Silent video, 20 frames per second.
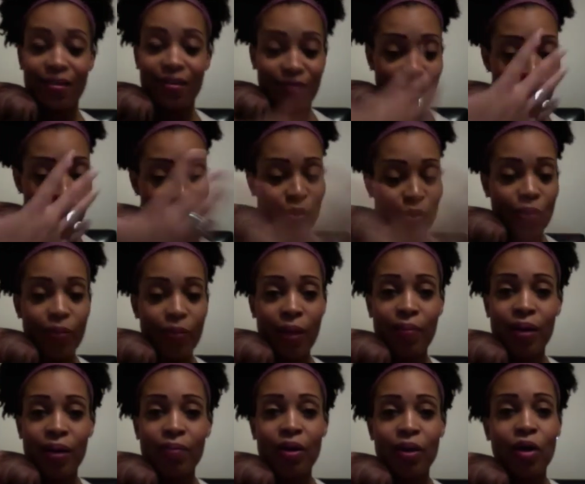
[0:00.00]
they pull my
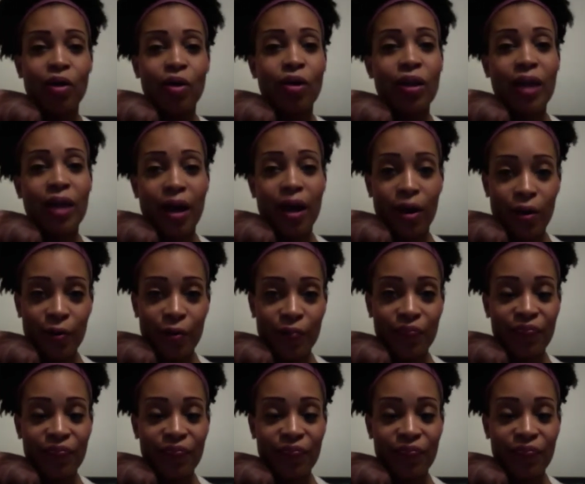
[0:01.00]
baby girl out,